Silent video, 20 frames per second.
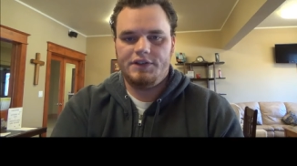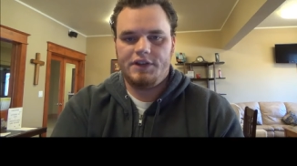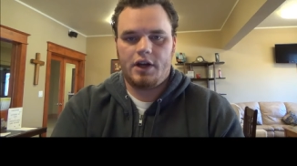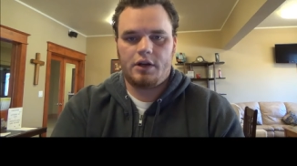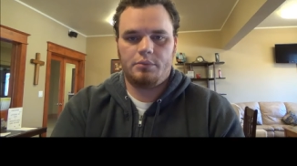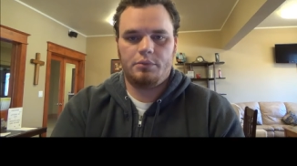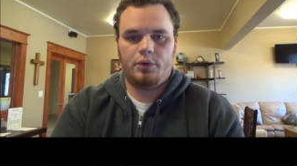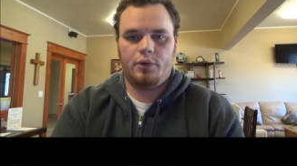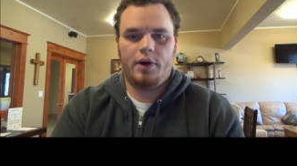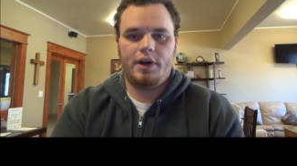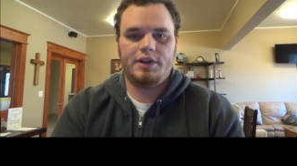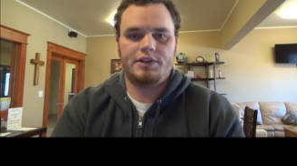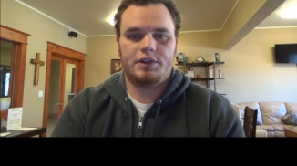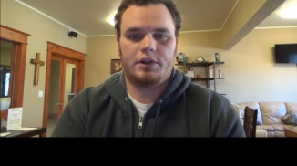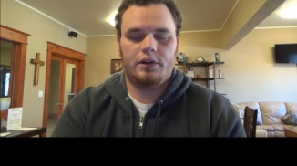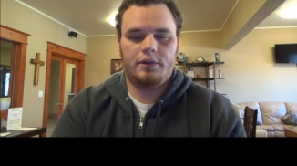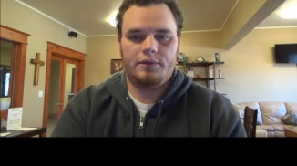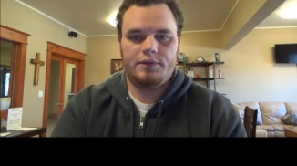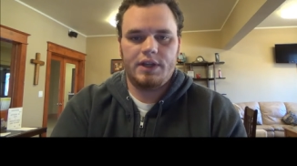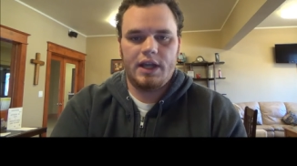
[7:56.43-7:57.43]
young boys
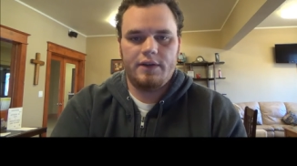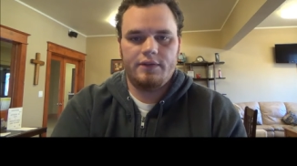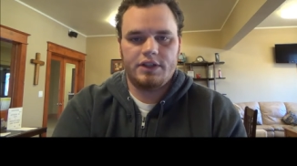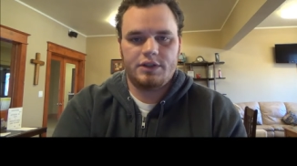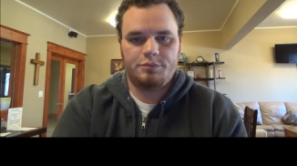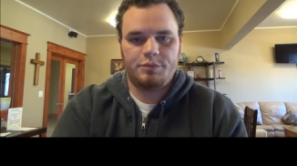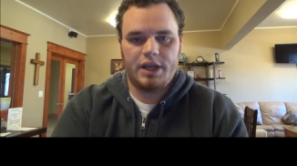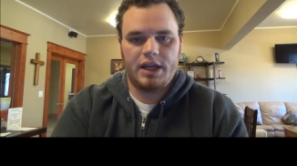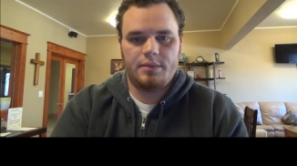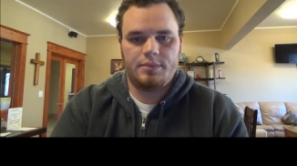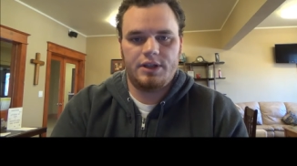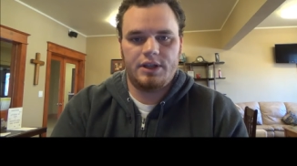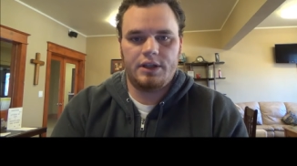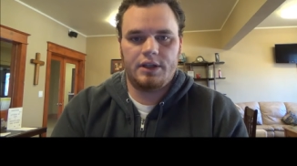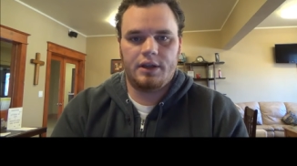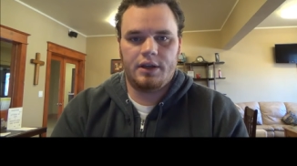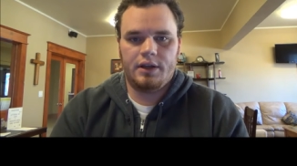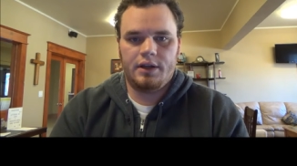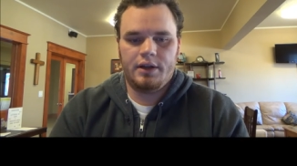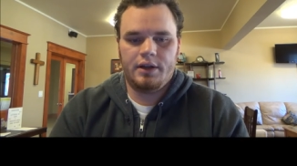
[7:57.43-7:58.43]
or of David's baby,